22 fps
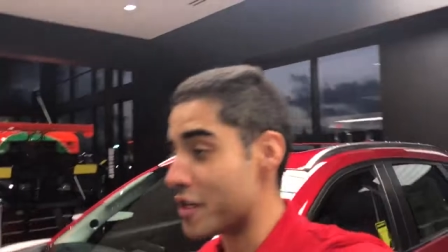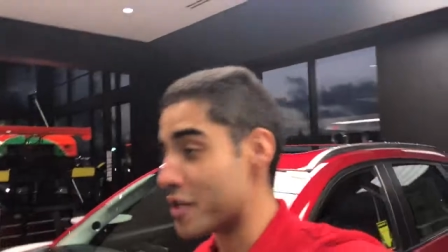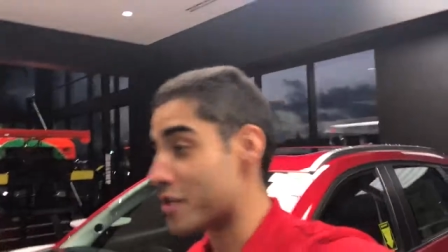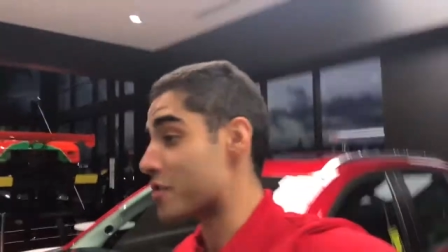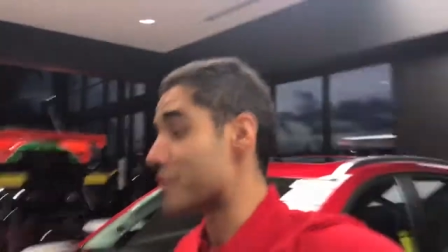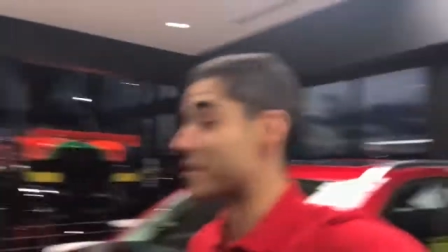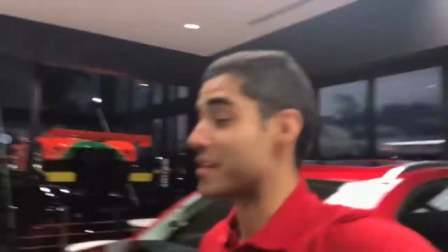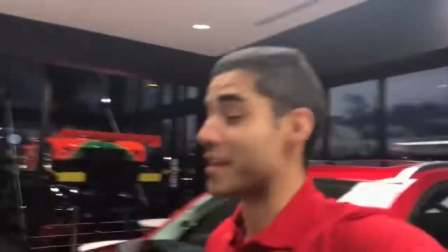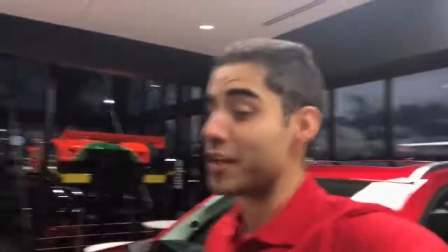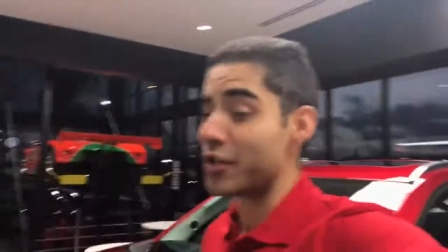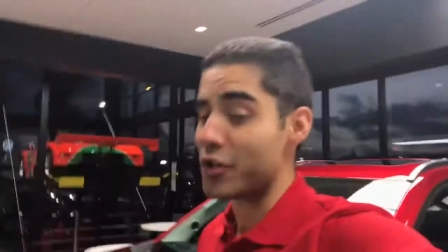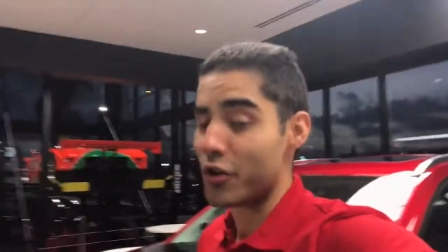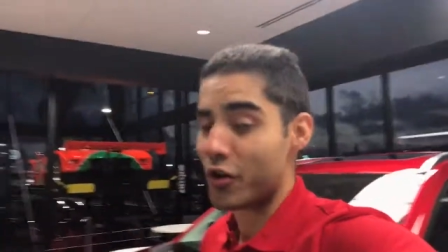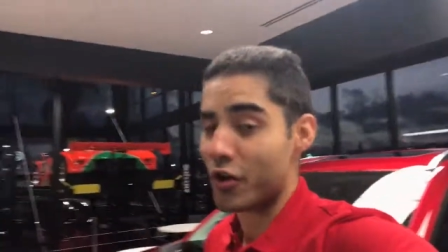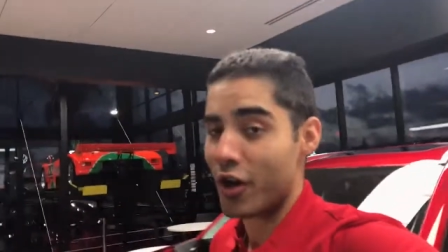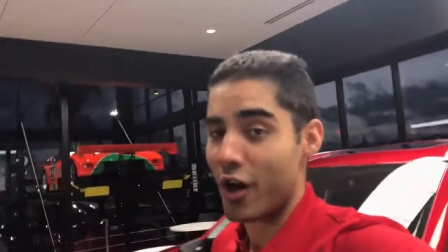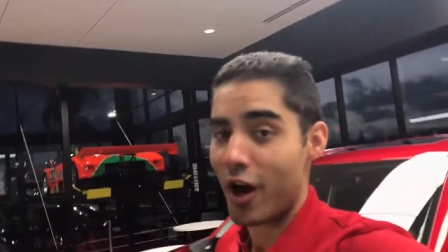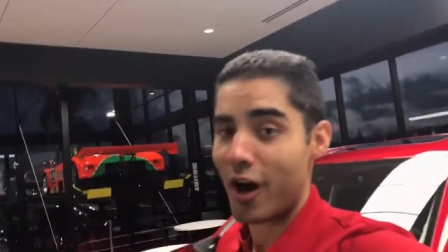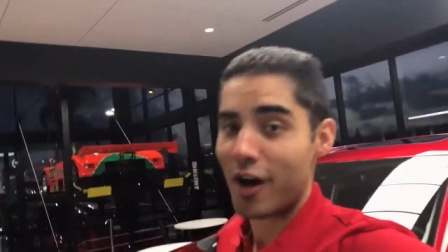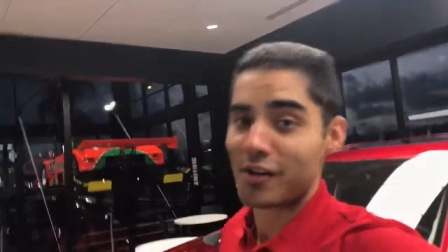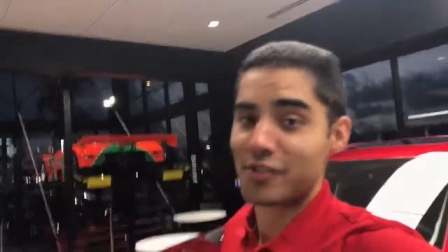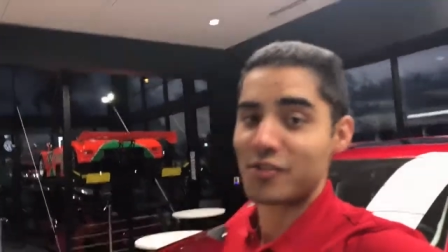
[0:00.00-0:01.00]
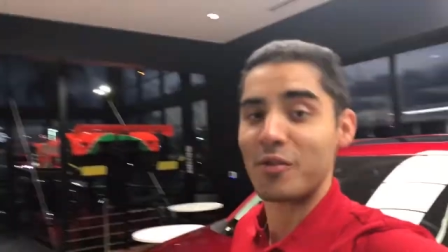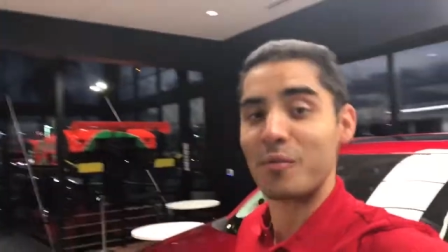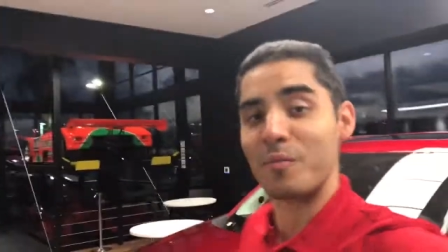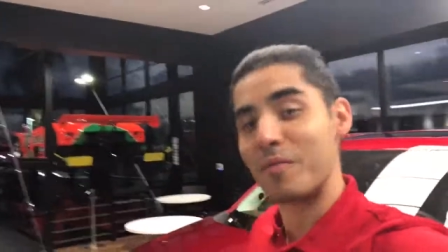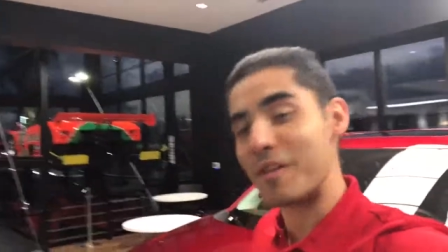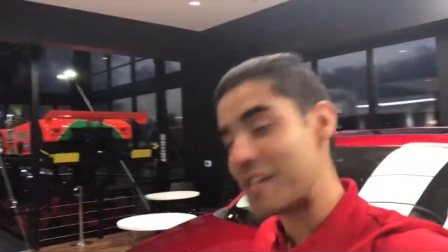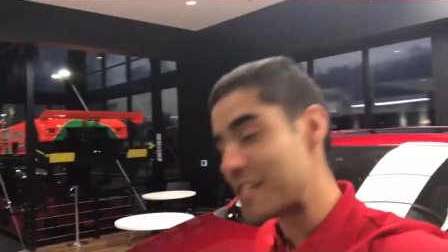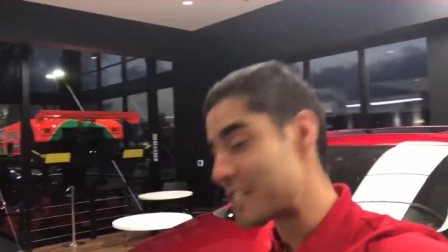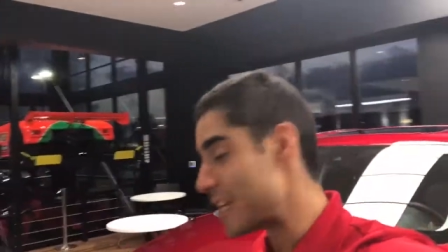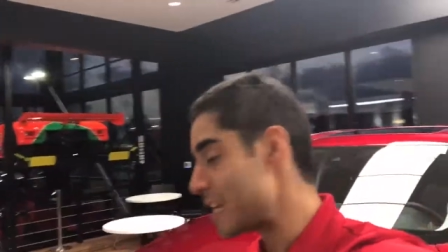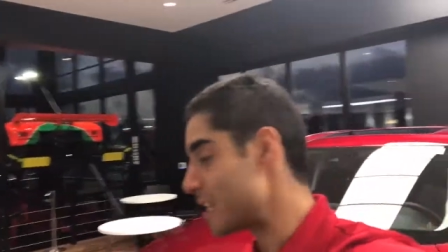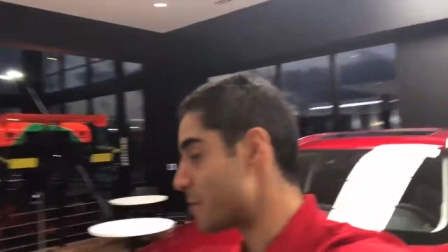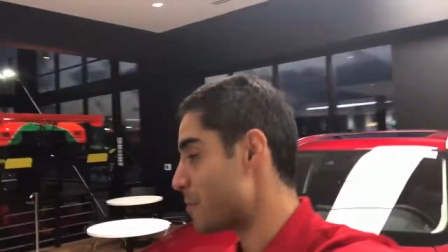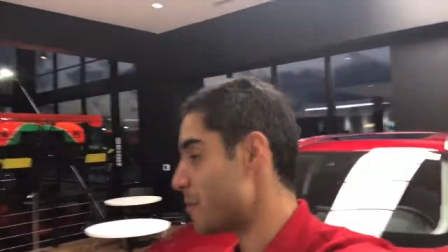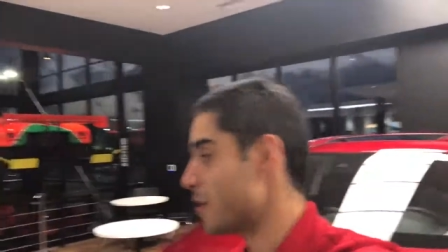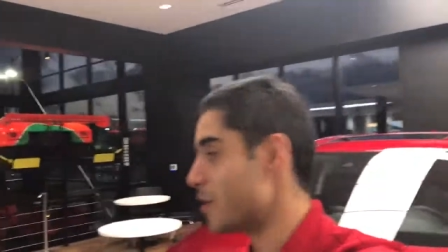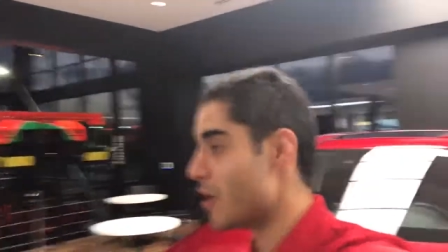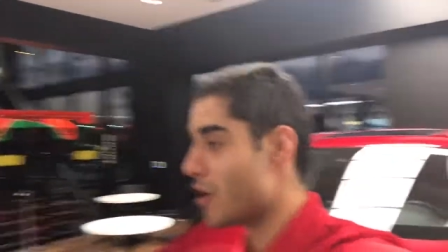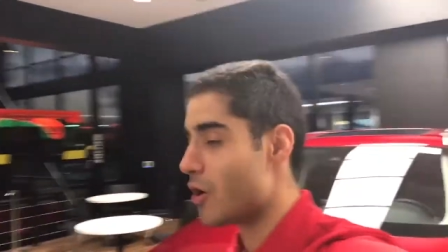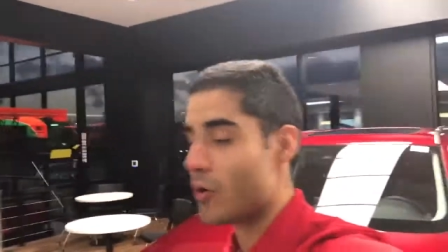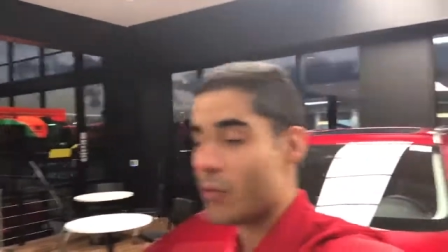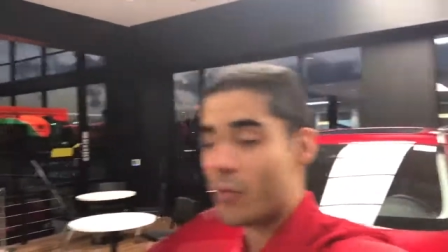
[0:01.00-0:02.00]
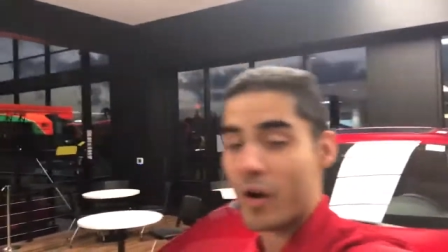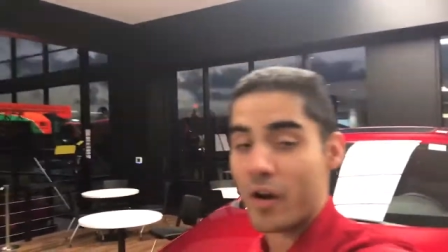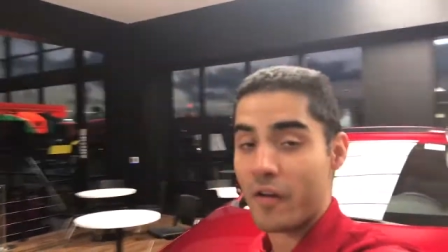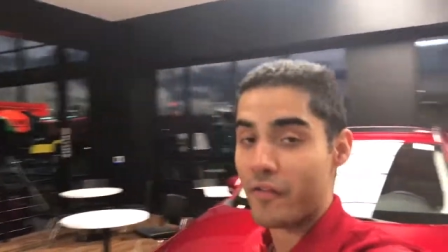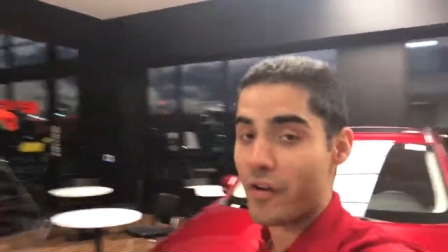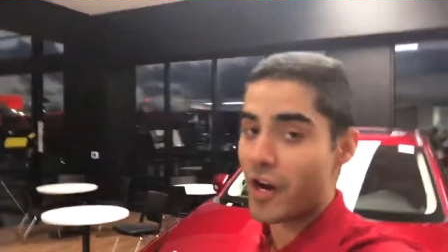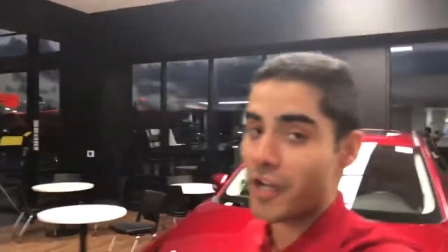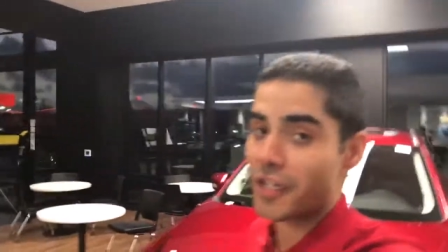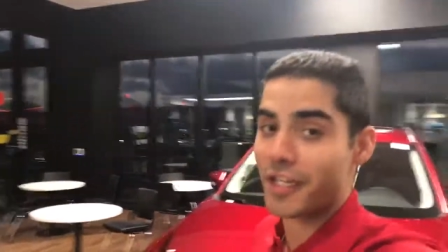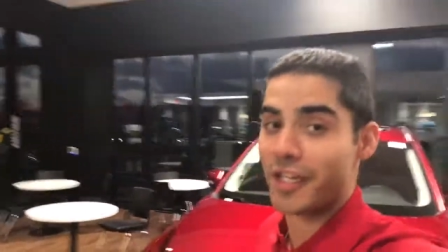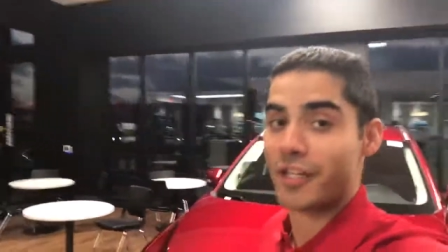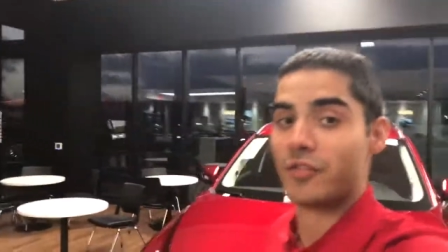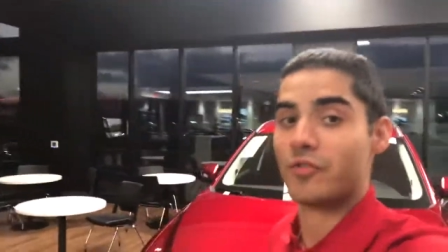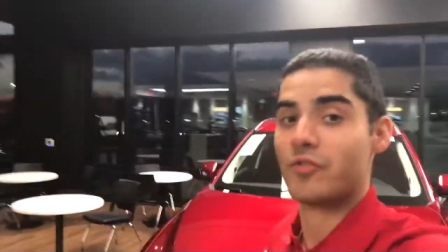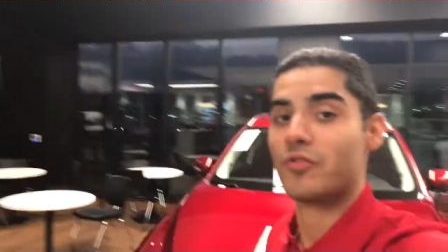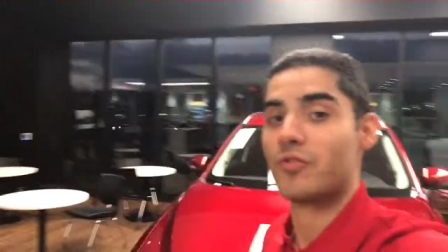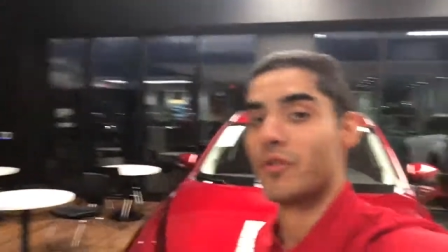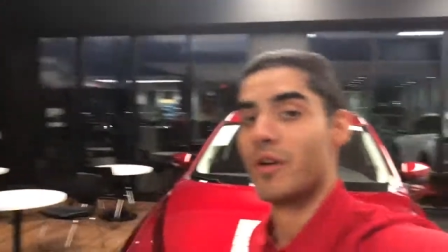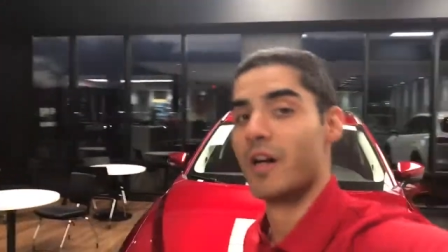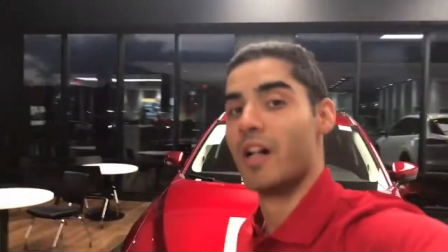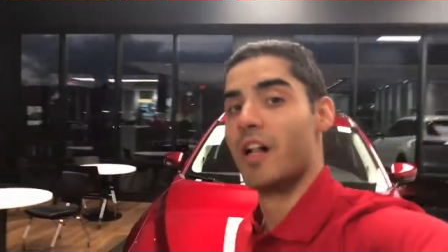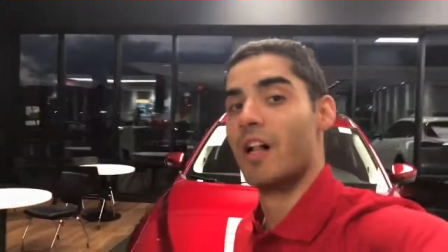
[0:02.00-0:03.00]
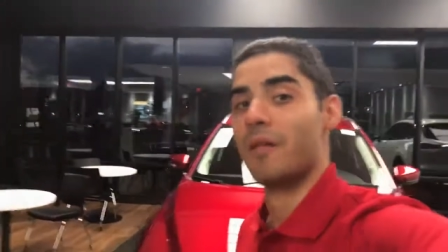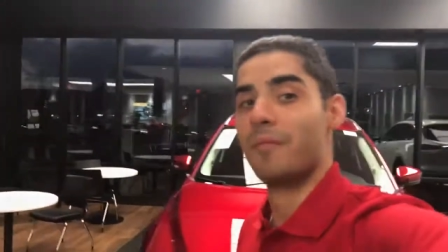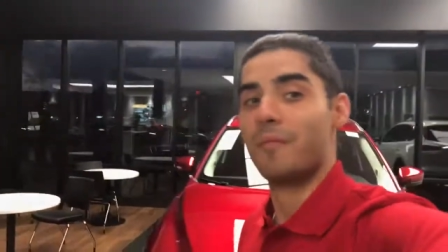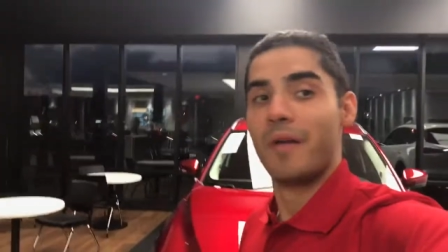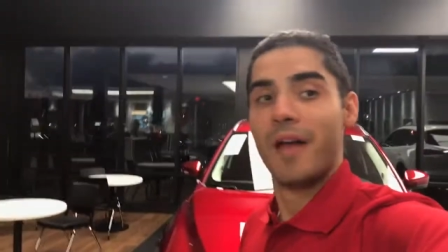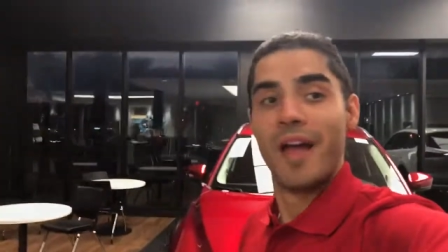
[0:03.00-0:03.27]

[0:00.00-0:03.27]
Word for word: need to sell your car, so please let me know whatever I can do to help